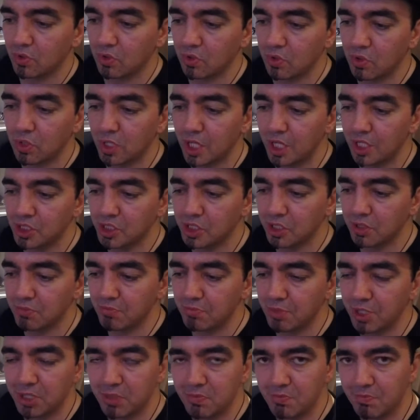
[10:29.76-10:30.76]

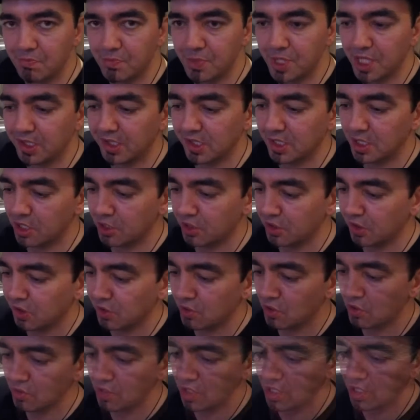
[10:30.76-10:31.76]
collection, but that's another
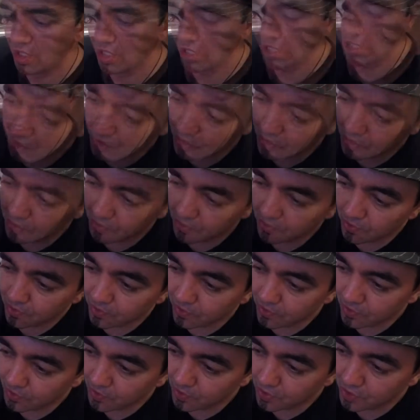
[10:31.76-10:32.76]
story. So
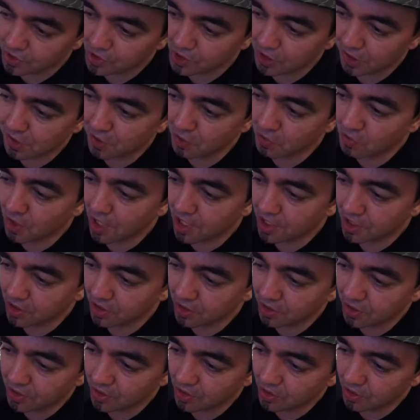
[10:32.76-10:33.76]
you just
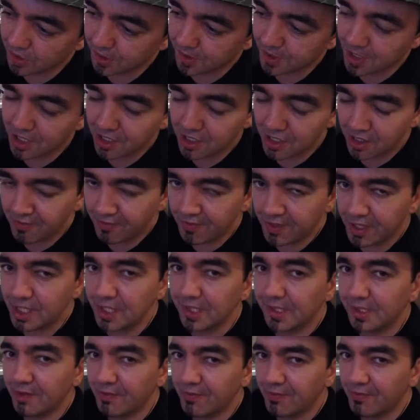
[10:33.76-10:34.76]
acquired your snake. If it
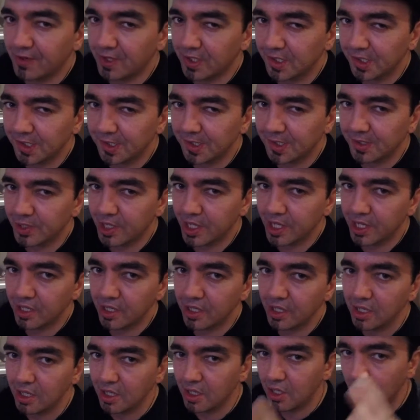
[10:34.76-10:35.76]
is the first
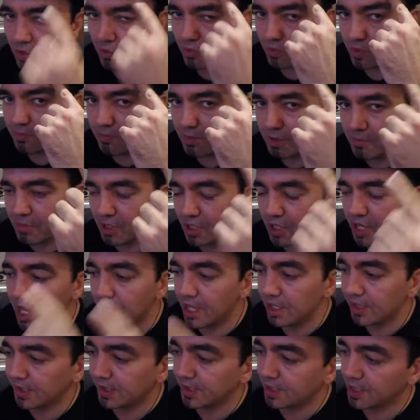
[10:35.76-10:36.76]
snake Remember
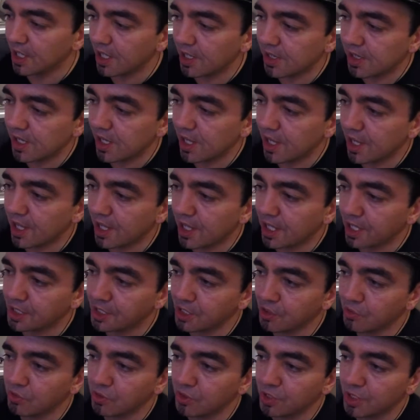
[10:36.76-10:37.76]
guys that
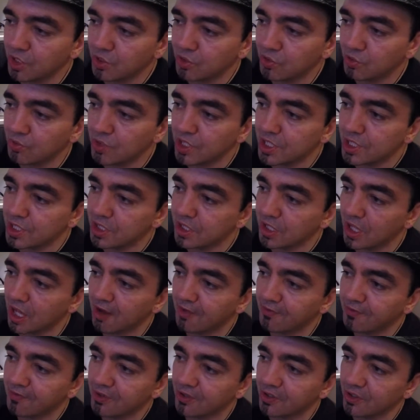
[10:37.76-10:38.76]
they will need to eat
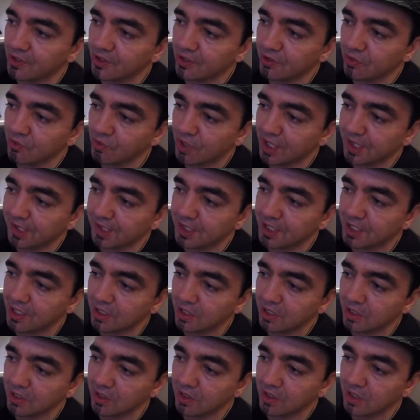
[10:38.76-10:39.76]
after
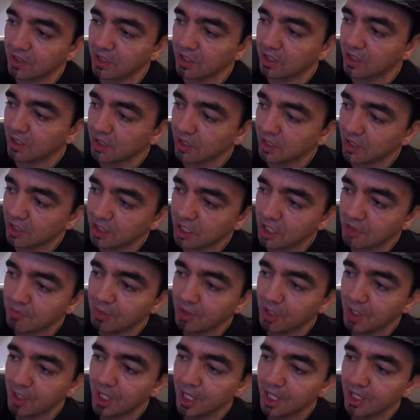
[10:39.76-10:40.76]
resting a
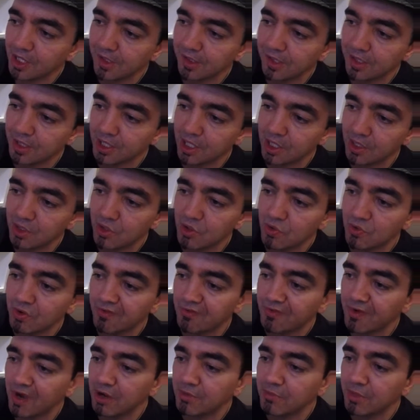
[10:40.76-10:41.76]
couple of days in their new
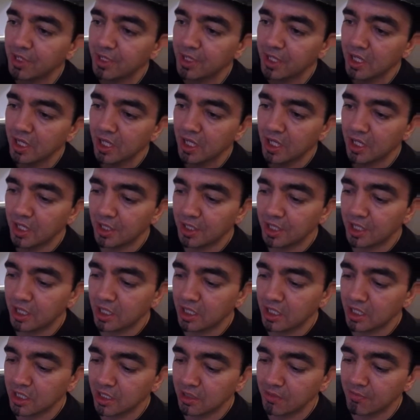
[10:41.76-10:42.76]
environment.
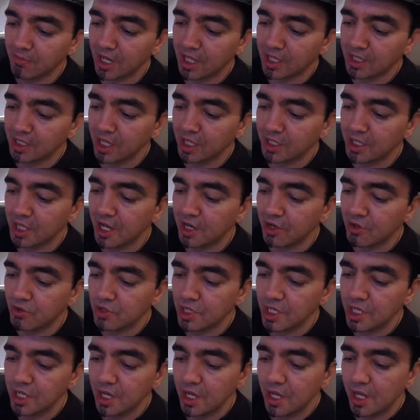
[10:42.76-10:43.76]
They might get
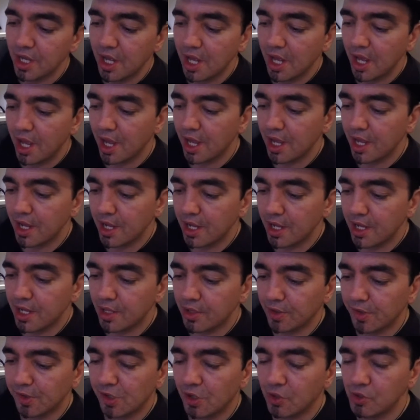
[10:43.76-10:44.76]
hungry,
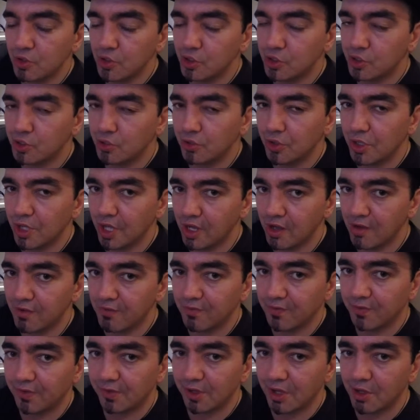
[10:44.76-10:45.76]
and so you should
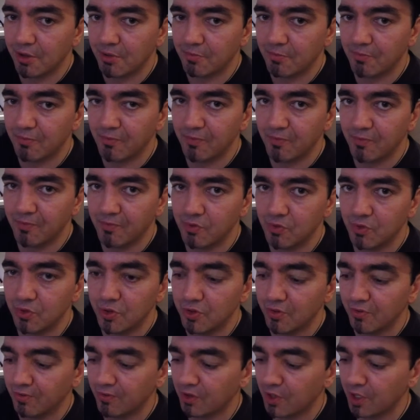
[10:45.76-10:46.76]
have some
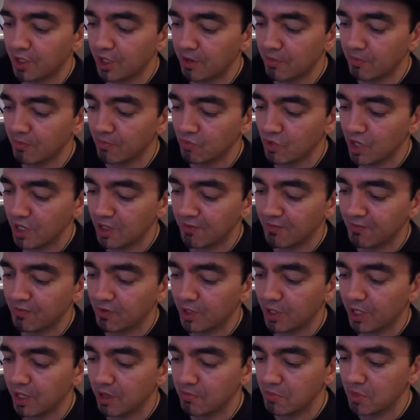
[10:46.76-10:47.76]
food for them, ready
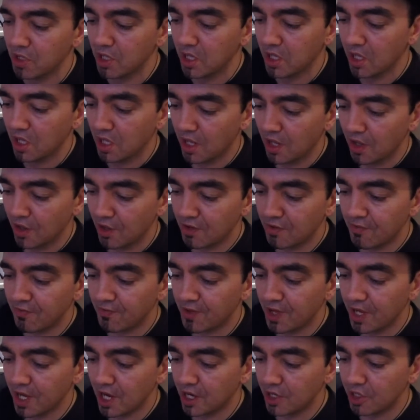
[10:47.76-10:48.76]
for them.
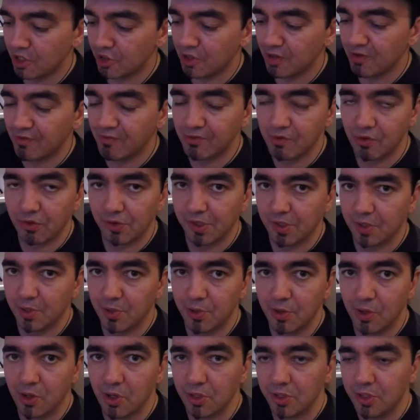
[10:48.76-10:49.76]
If they are eating frozen
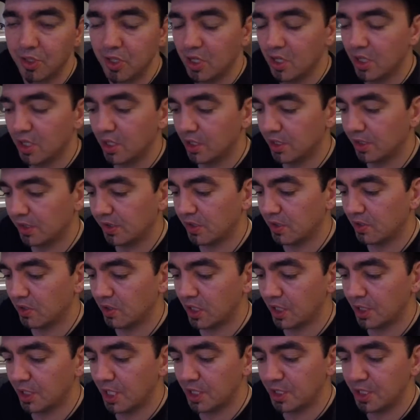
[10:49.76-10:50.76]
thawed,
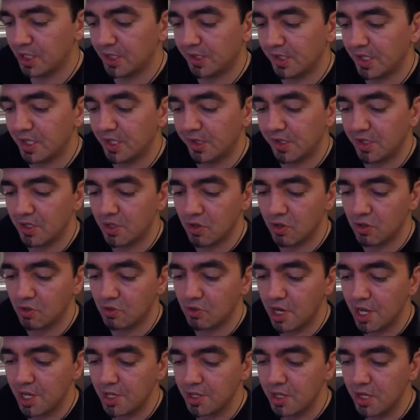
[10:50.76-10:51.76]
so that is easy,
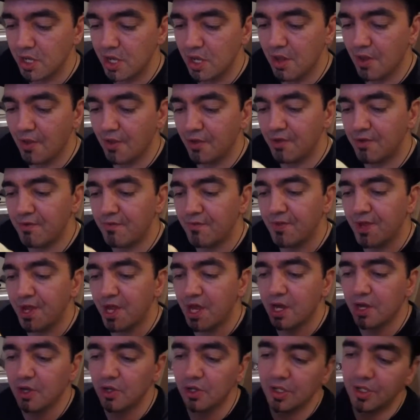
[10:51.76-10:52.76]
alright. If they
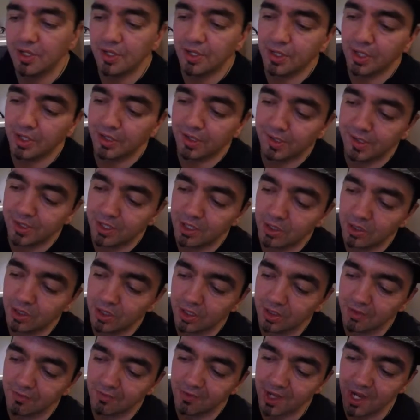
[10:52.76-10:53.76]
are
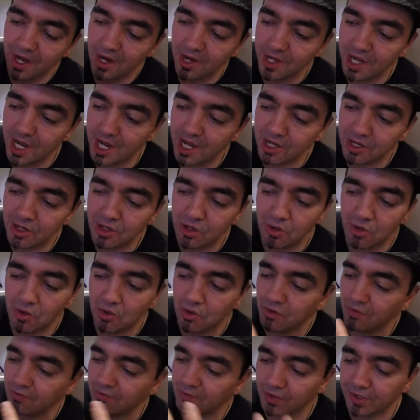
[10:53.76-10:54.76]
if they are young,
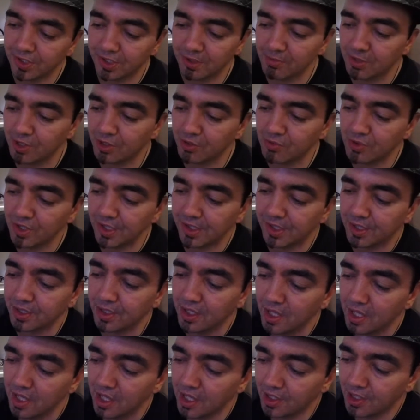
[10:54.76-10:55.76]
or for some other
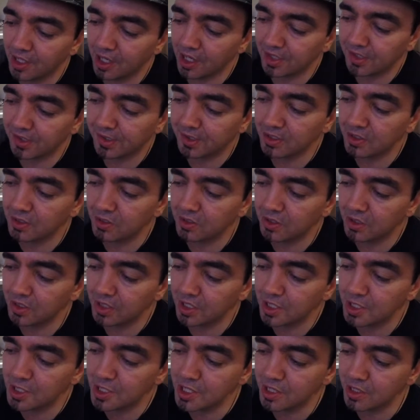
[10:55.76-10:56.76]
reason they are still
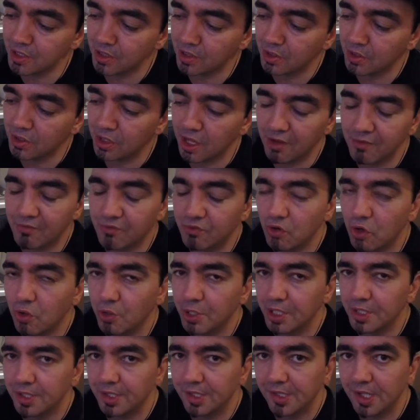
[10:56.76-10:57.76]
eating live
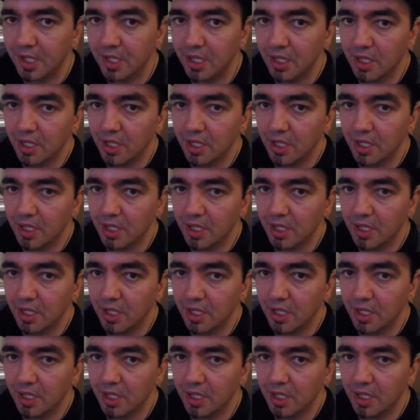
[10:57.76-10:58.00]
rodents,